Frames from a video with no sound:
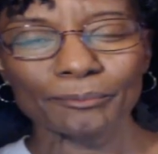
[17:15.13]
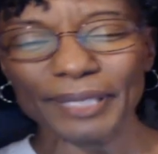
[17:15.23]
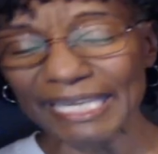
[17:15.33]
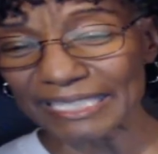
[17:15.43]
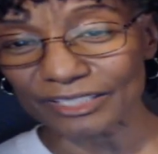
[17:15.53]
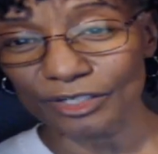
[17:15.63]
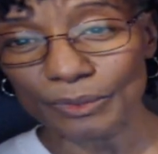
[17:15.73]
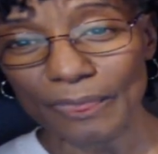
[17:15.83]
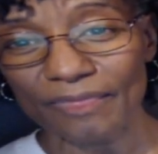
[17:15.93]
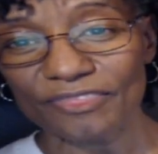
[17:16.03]

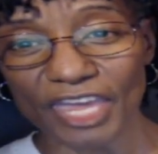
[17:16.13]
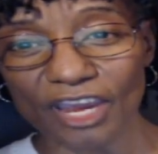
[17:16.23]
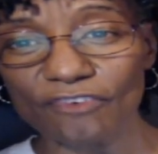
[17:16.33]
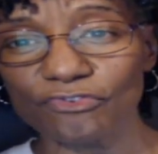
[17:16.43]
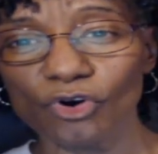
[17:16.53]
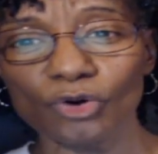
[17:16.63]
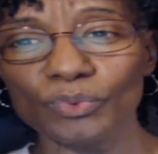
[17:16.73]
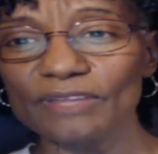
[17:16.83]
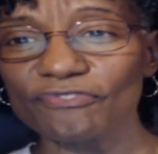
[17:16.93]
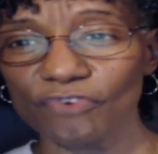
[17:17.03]
Peter therefore
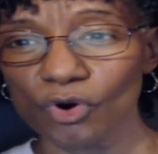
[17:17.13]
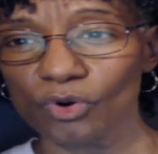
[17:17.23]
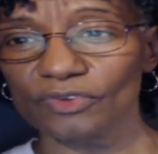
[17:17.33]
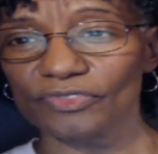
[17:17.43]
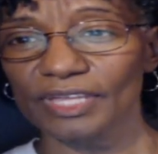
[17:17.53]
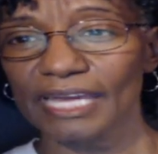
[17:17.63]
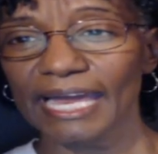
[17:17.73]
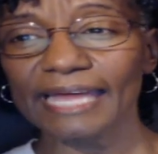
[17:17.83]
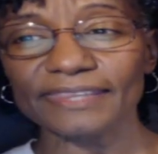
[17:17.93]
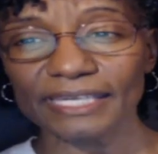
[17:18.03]
went forth,
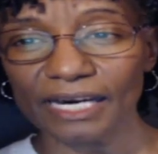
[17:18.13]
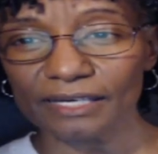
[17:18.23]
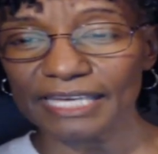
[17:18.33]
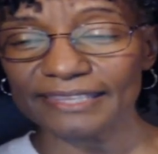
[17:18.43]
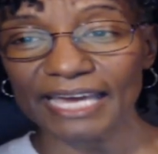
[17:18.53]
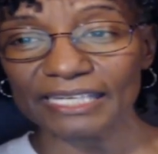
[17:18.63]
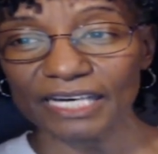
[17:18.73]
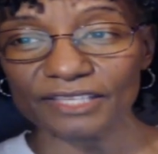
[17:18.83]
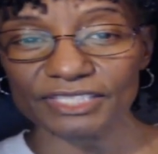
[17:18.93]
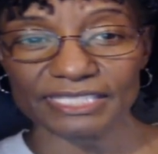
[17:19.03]
and, the, uh, and that
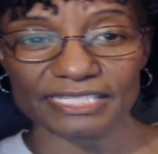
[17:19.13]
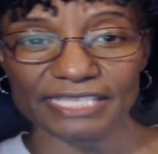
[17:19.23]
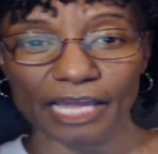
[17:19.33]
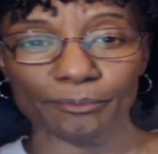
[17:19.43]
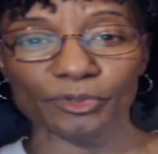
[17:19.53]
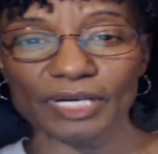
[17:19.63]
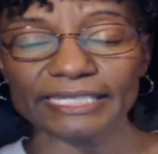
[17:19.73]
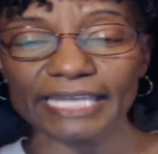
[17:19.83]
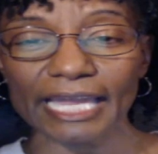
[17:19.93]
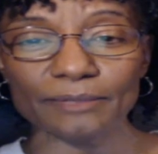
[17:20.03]
other disciple,
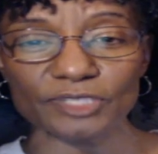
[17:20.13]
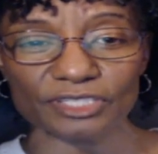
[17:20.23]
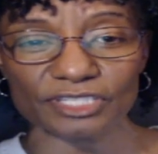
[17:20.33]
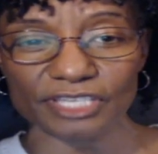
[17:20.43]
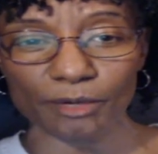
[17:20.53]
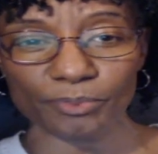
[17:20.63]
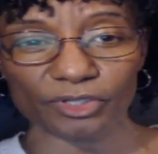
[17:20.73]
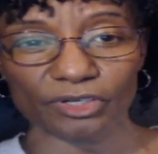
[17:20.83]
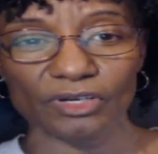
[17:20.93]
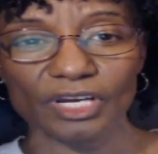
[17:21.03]
and came to the
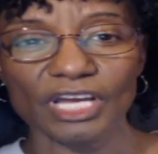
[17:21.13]
sepulchre.